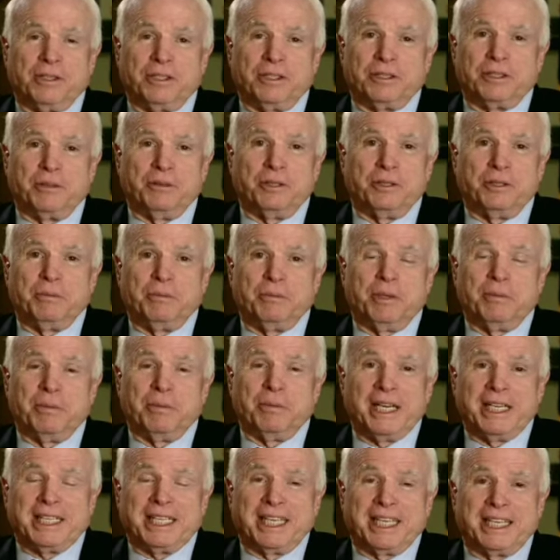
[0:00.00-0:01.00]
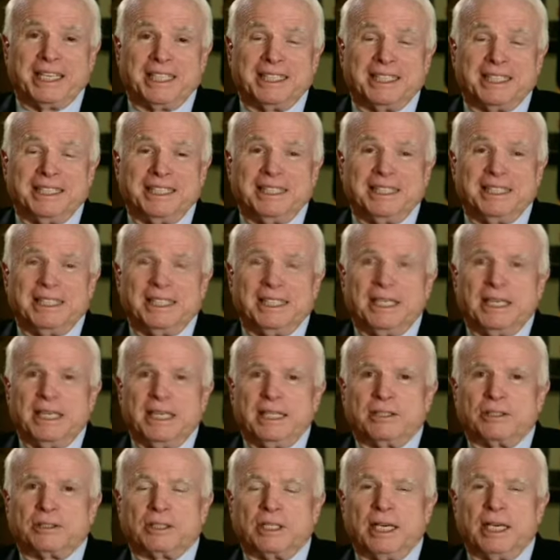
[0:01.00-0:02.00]
She wouldn't be my candidate. I
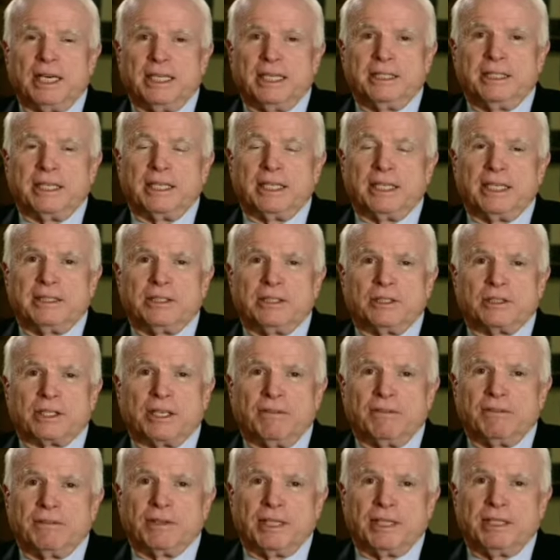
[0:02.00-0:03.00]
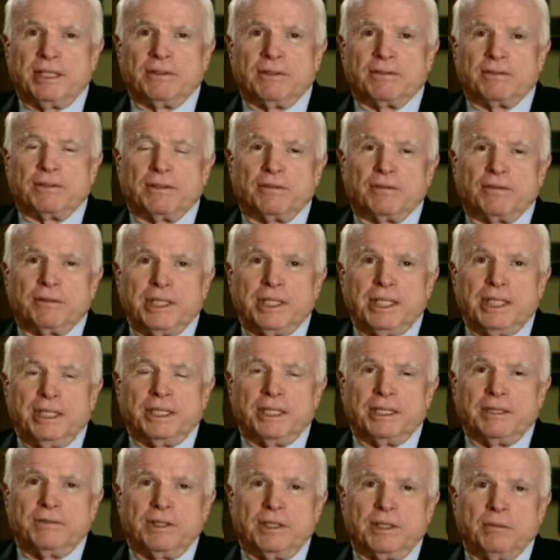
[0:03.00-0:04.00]
just have a very different
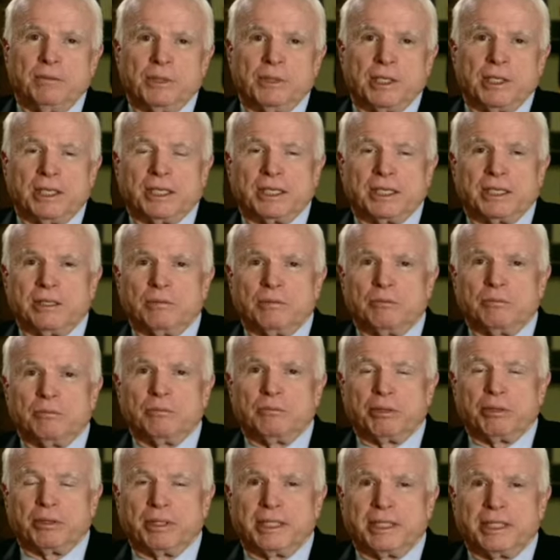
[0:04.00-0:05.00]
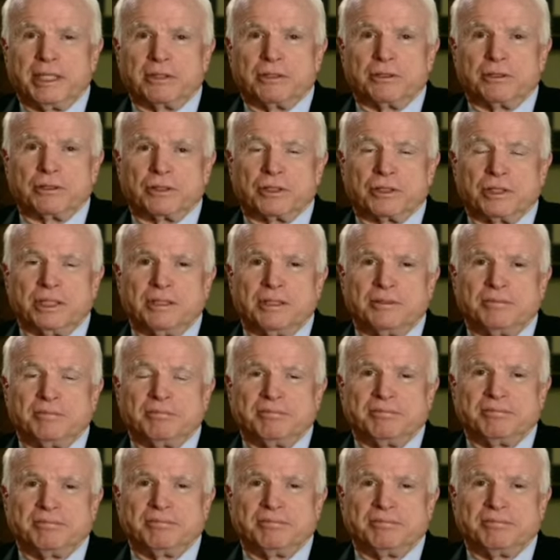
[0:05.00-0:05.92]
reading of the American political scene.